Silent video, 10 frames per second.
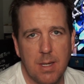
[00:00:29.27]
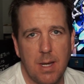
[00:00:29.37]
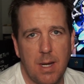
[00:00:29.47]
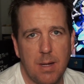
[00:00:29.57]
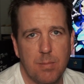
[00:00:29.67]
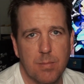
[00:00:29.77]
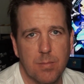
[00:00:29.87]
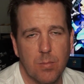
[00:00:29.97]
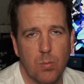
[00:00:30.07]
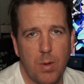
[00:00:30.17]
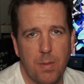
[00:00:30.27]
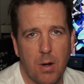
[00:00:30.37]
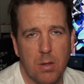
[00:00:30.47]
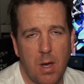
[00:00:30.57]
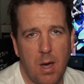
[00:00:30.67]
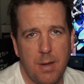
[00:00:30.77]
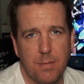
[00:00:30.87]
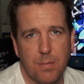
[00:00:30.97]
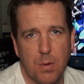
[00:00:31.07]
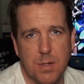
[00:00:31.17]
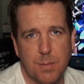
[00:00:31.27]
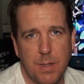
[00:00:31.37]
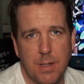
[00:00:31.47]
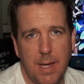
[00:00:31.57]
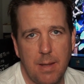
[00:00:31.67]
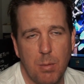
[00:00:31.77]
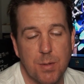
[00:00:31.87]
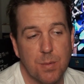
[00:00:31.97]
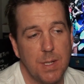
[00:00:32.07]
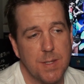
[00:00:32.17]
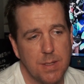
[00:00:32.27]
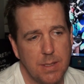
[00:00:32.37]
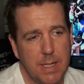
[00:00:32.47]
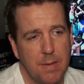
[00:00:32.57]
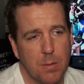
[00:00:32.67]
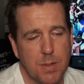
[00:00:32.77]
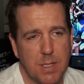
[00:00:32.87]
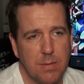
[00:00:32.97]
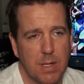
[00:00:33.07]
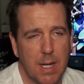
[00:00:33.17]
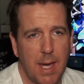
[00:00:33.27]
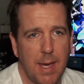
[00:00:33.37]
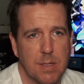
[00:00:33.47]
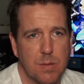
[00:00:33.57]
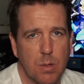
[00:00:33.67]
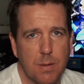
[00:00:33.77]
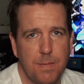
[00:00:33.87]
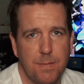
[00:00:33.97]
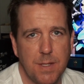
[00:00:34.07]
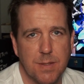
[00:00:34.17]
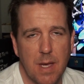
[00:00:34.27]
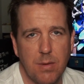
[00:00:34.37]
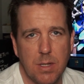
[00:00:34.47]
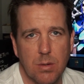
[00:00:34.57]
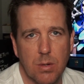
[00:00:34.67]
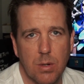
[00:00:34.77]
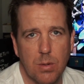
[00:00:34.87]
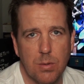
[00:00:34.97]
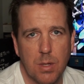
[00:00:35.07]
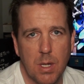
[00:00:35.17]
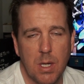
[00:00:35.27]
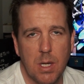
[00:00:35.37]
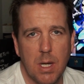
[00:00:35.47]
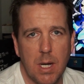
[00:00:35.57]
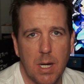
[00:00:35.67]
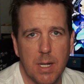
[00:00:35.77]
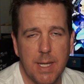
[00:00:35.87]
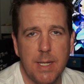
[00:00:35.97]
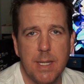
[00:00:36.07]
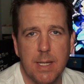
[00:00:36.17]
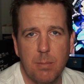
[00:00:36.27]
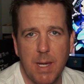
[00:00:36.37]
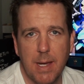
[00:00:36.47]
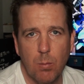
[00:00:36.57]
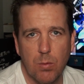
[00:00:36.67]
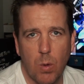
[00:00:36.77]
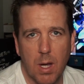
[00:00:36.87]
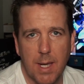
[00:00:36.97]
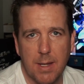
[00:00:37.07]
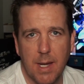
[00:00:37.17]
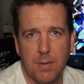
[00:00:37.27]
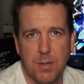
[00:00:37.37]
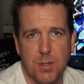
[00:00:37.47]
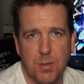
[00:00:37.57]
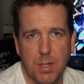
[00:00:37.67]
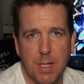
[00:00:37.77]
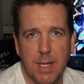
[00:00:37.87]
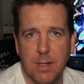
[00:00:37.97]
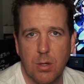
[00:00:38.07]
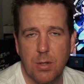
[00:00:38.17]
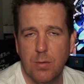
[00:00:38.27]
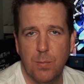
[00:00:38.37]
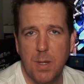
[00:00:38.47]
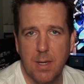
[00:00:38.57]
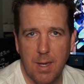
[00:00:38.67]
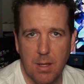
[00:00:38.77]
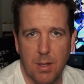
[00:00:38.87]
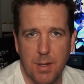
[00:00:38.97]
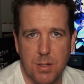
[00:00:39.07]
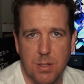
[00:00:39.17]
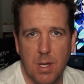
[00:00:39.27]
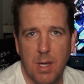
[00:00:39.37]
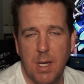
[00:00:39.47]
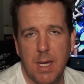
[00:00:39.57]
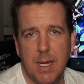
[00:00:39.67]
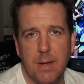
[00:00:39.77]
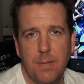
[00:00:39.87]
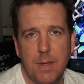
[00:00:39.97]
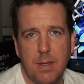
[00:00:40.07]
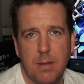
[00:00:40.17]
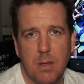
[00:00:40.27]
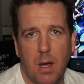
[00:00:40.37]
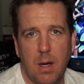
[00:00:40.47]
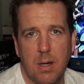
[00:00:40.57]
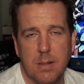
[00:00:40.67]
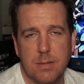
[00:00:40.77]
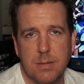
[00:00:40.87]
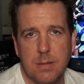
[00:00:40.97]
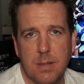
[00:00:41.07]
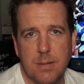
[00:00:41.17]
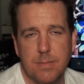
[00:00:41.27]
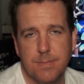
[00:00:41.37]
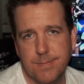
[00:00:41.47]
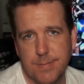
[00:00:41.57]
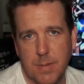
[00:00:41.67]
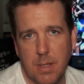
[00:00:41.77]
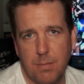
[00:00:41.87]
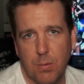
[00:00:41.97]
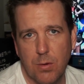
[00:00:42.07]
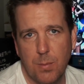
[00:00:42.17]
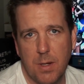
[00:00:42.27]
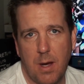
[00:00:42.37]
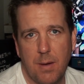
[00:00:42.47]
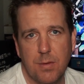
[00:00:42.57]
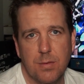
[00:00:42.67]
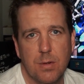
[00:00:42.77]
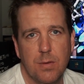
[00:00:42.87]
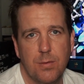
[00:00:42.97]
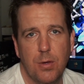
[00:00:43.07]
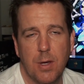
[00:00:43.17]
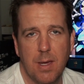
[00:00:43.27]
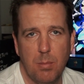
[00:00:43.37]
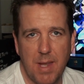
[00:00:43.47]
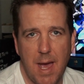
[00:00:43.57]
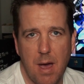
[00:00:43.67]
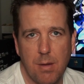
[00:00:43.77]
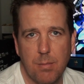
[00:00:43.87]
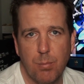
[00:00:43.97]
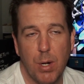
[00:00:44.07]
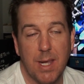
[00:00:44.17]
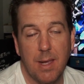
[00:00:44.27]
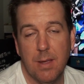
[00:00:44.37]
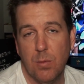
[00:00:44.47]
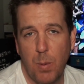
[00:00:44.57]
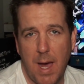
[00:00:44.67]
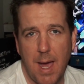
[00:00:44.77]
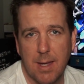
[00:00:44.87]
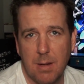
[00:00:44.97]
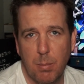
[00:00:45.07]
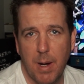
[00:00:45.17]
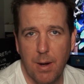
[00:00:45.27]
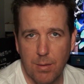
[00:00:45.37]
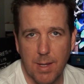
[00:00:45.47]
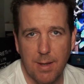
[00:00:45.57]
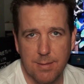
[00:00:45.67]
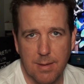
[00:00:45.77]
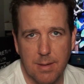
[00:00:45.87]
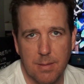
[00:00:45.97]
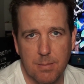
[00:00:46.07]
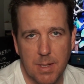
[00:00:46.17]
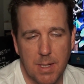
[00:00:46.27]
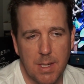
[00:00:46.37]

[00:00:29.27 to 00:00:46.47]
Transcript: Um, with our law enforcement, and most recently, there was even a case where a 57 year old uh, Indian man was walking down the street and couldn't speak English, and the law uh, enforcement officers took him down, breaking his back and paralyzing him.